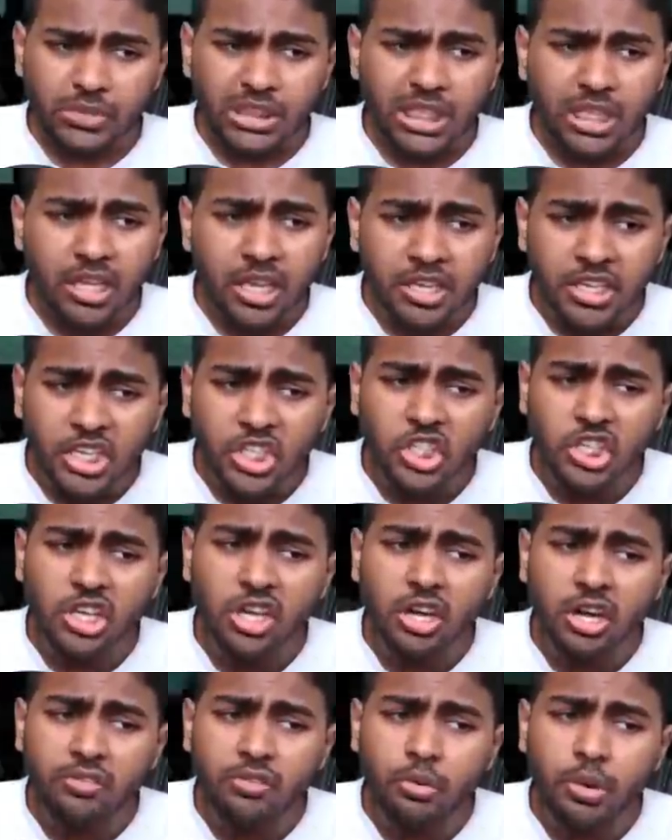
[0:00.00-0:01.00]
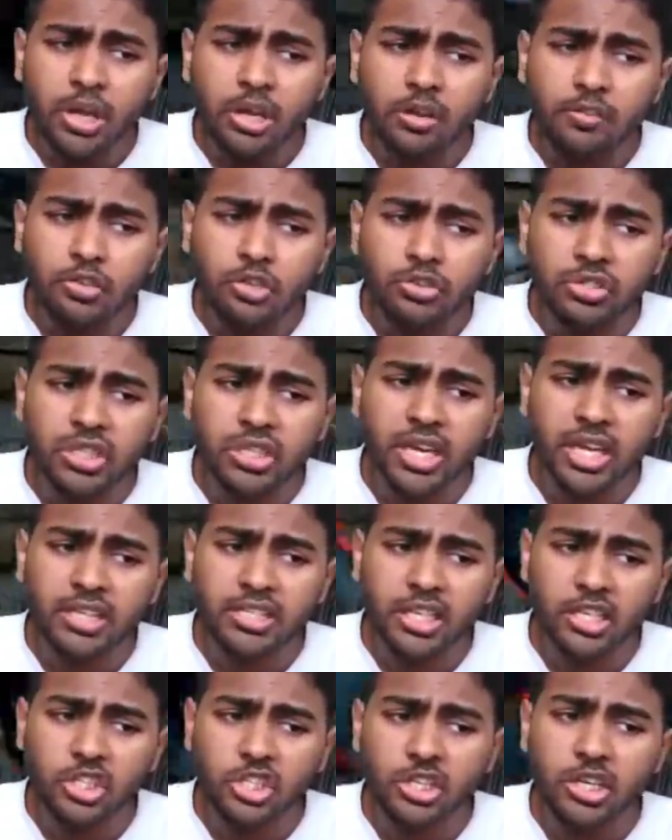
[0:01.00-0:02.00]
Additionally, another way of using that
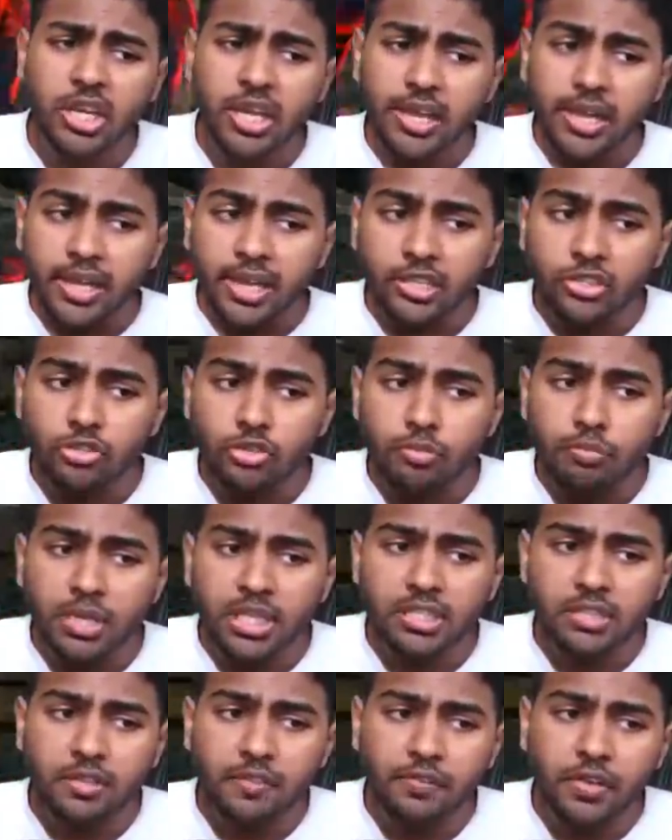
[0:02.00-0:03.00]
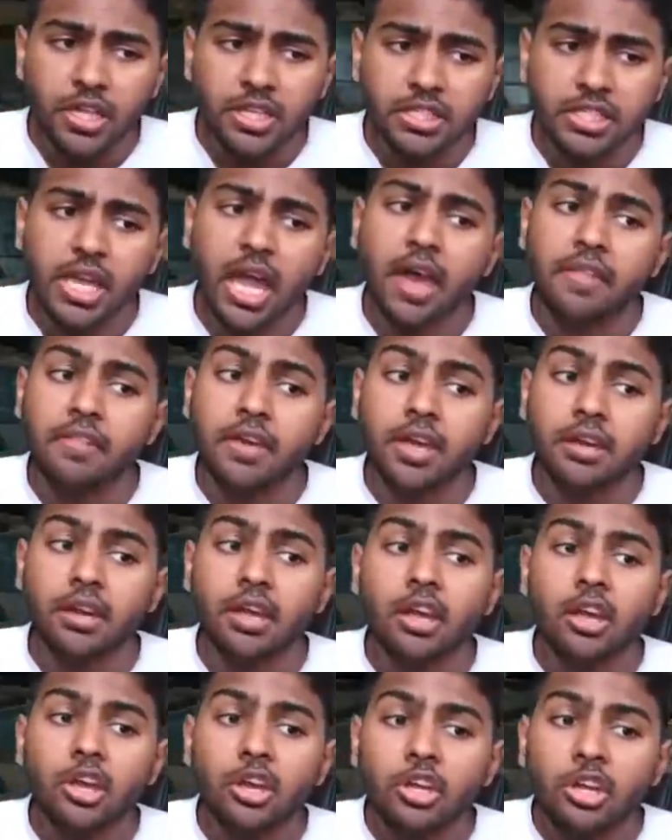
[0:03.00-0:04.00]
extension is to miss the first hit and then
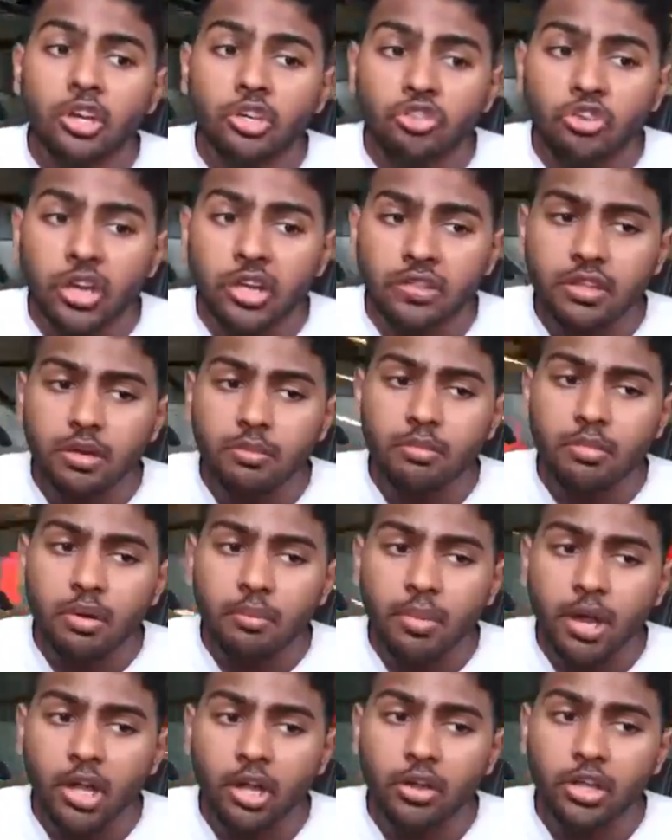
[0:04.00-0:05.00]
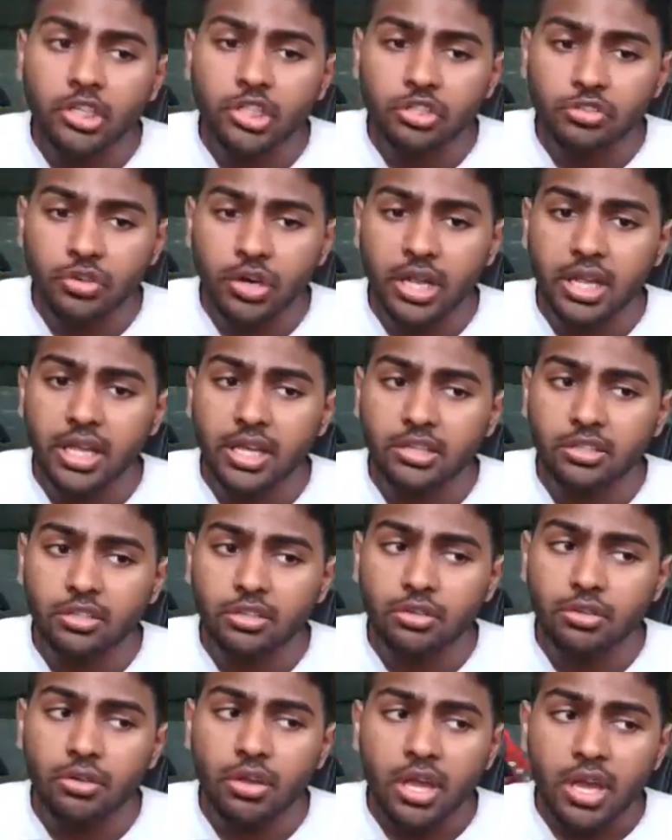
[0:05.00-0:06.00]
trick them by going straight
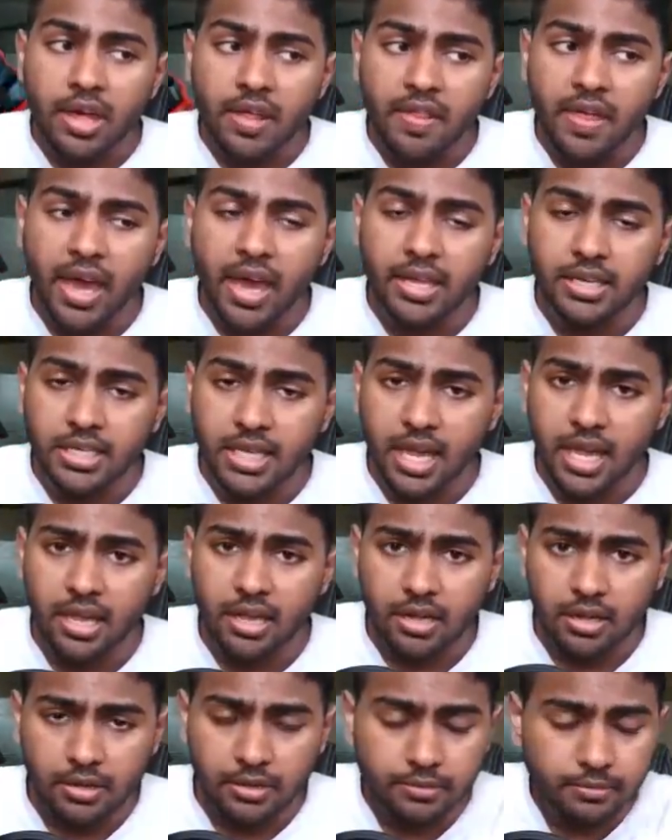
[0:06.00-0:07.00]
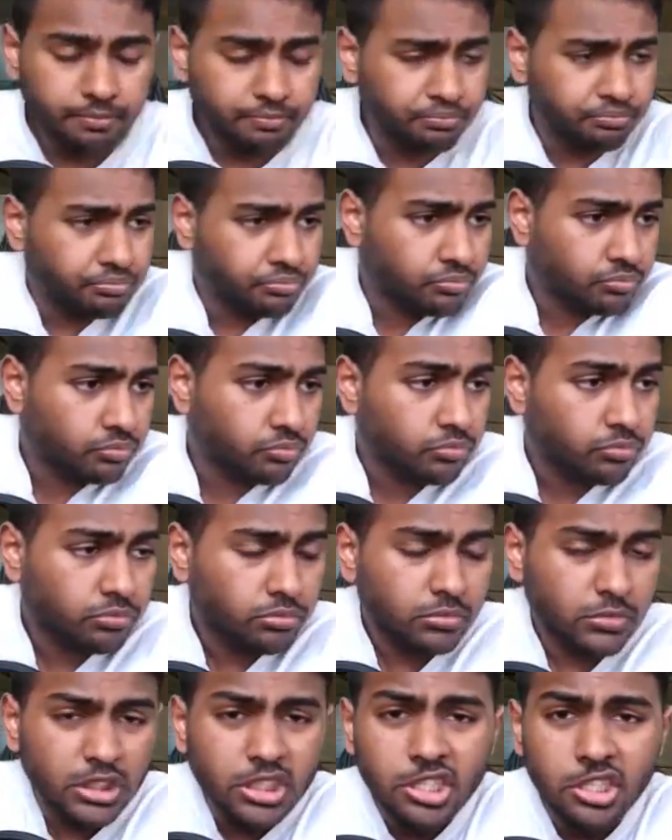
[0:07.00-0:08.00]
into that attack.
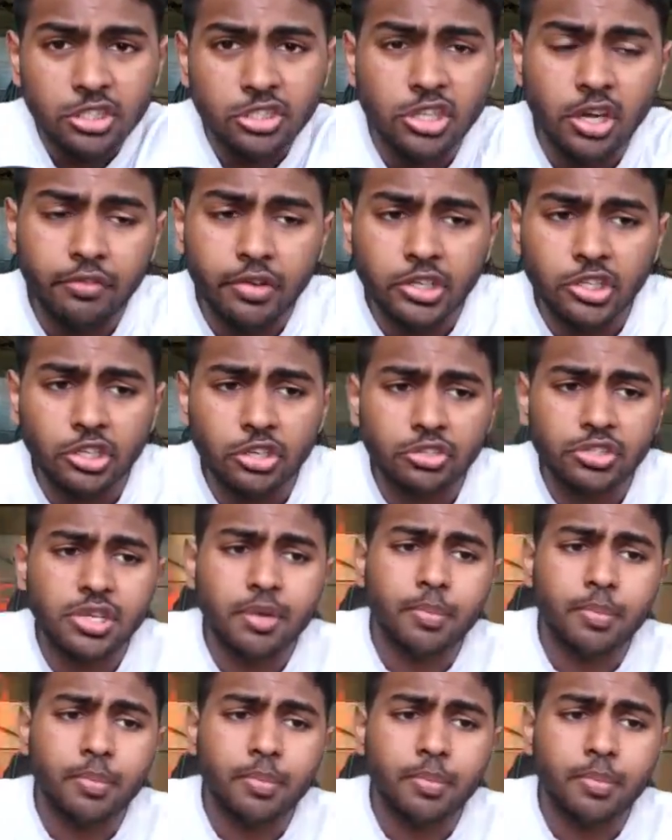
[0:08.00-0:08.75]
Another way to use it.